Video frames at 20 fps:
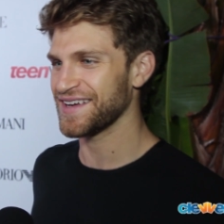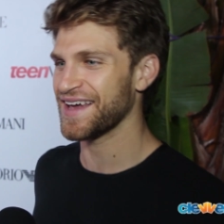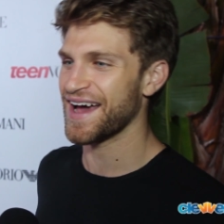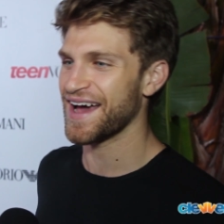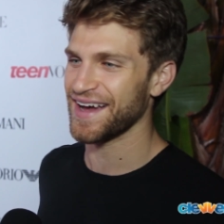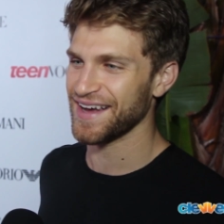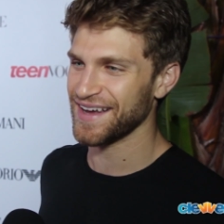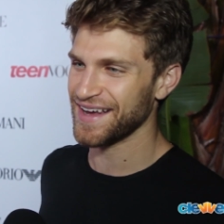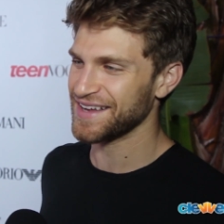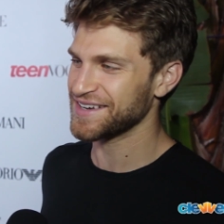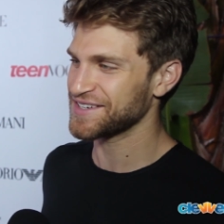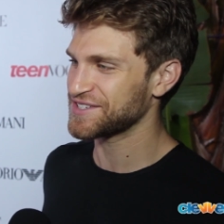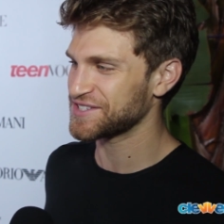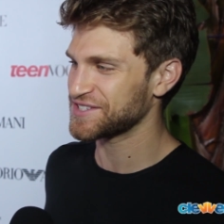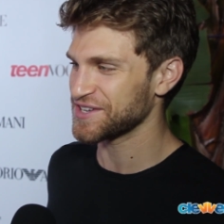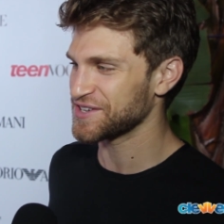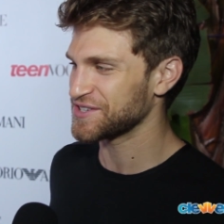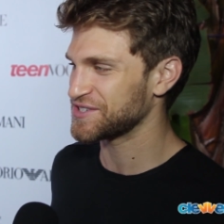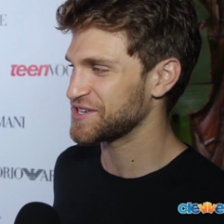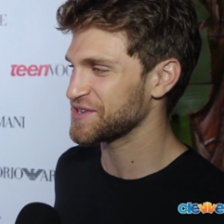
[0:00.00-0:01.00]
Yeah, and
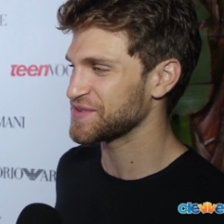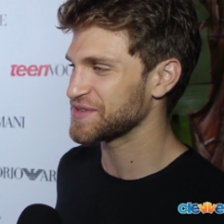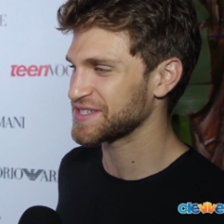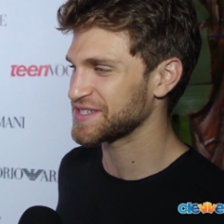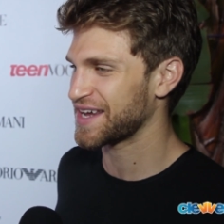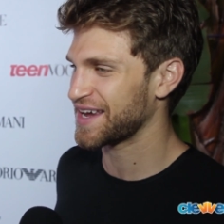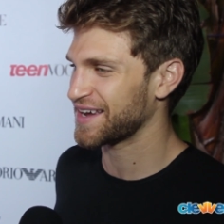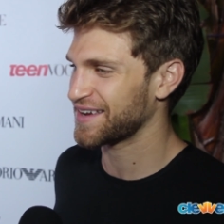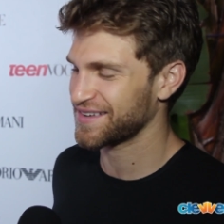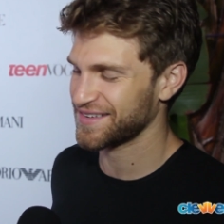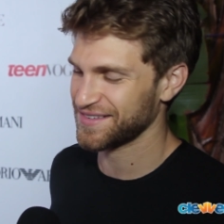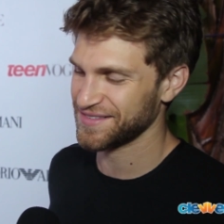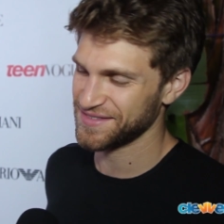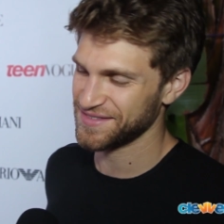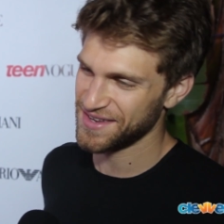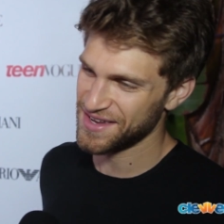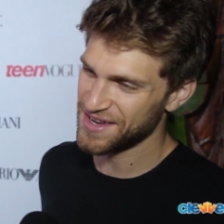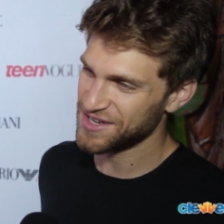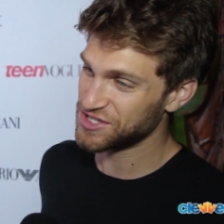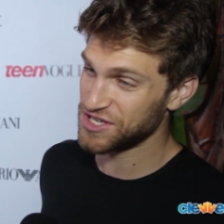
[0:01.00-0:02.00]
so she was like,
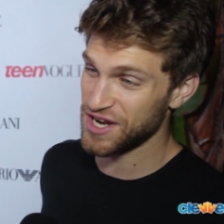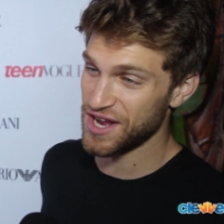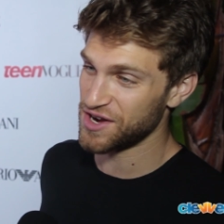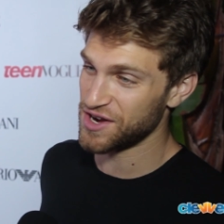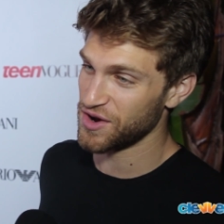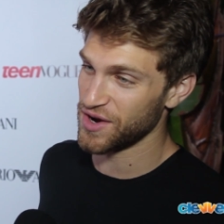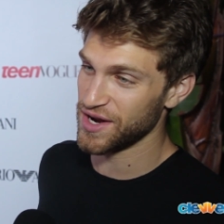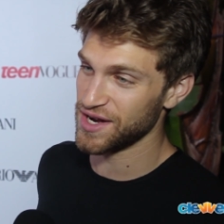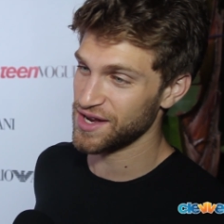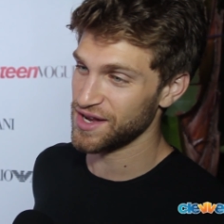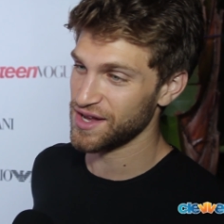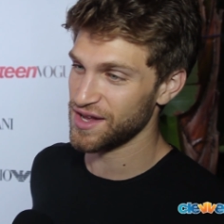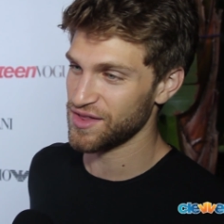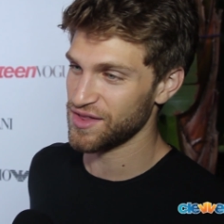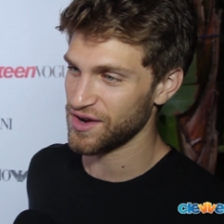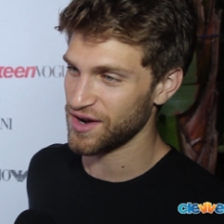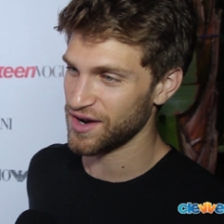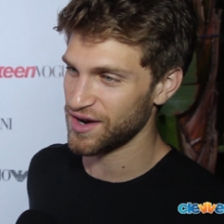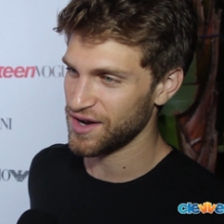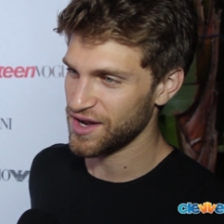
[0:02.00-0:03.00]
she had no idea
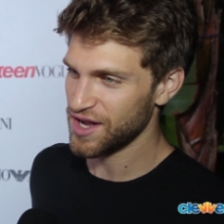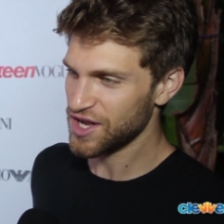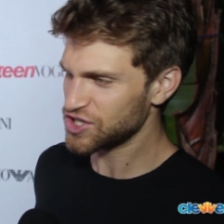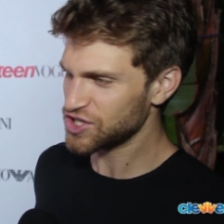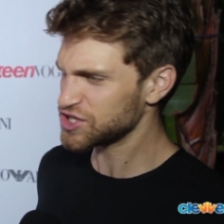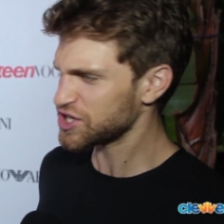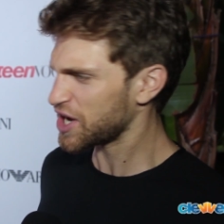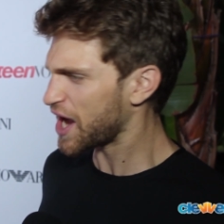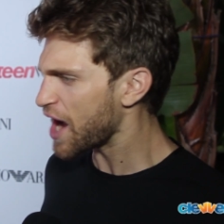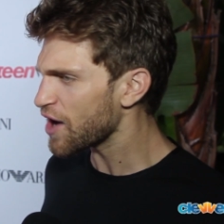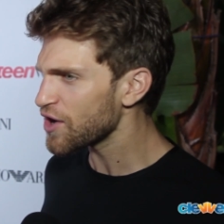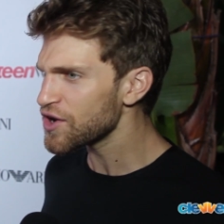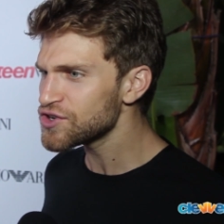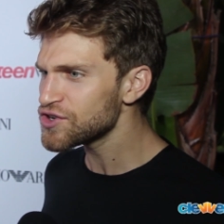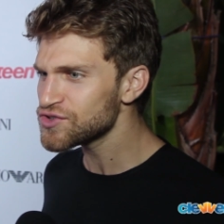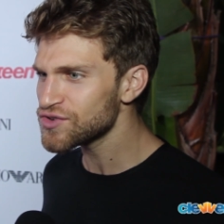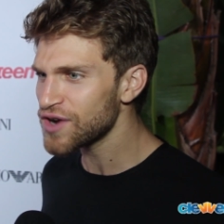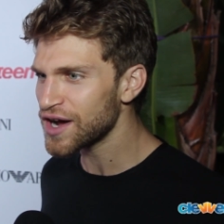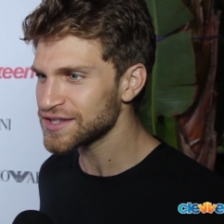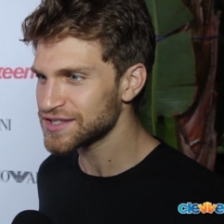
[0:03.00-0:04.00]
either. She's like, "How
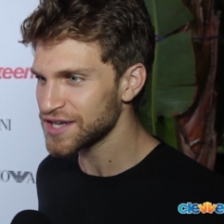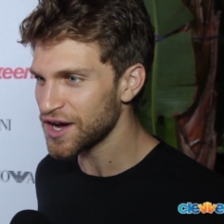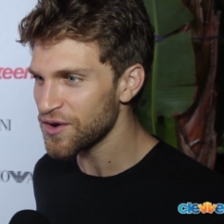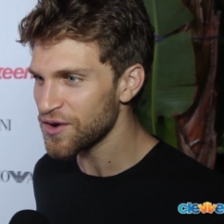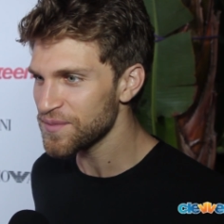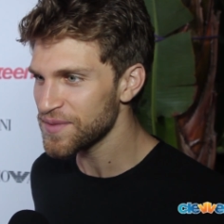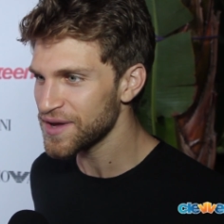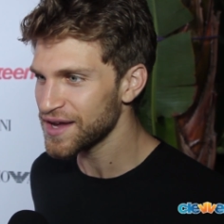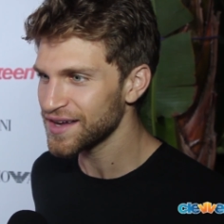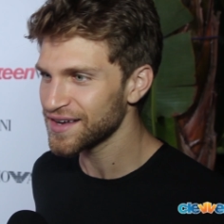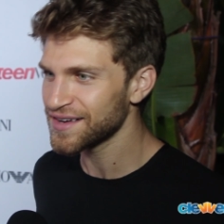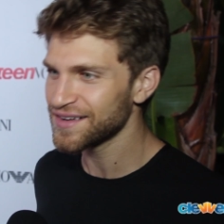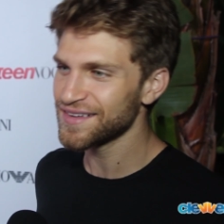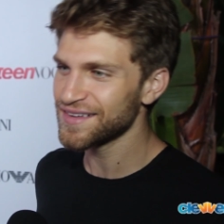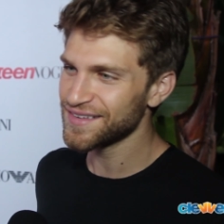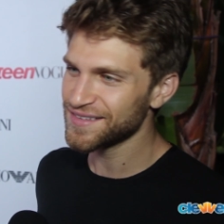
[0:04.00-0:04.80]
did you not tell me?"